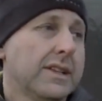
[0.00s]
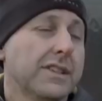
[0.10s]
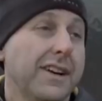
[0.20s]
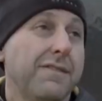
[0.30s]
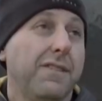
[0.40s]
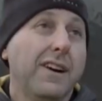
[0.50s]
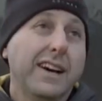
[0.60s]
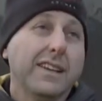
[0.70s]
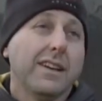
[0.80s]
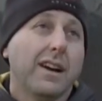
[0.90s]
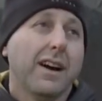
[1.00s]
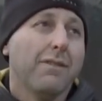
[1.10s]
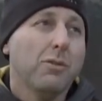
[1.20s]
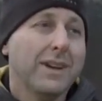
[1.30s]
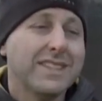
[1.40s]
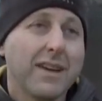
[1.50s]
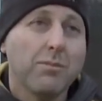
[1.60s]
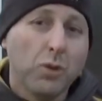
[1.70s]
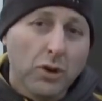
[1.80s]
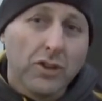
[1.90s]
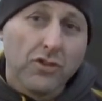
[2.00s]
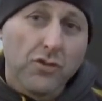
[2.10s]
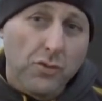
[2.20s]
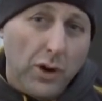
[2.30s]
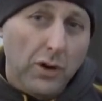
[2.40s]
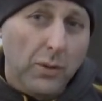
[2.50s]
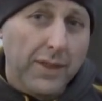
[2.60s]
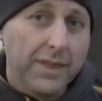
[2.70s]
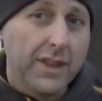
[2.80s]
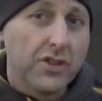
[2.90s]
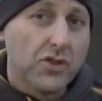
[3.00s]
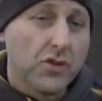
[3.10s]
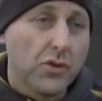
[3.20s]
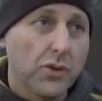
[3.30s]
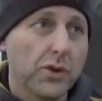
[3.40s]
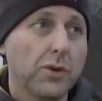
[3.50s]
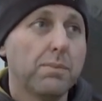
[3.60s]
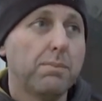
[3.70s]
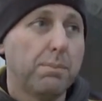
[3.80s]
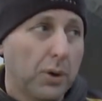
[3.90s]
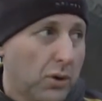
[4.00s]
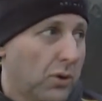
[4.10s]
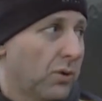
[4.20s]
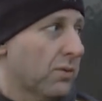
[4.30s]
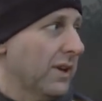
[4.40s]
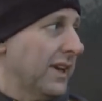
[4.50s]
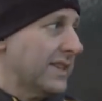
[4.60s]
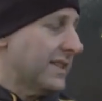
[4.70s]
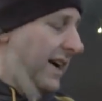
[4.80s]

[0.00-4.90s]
So I find that I almost have more control with the TRU Ball release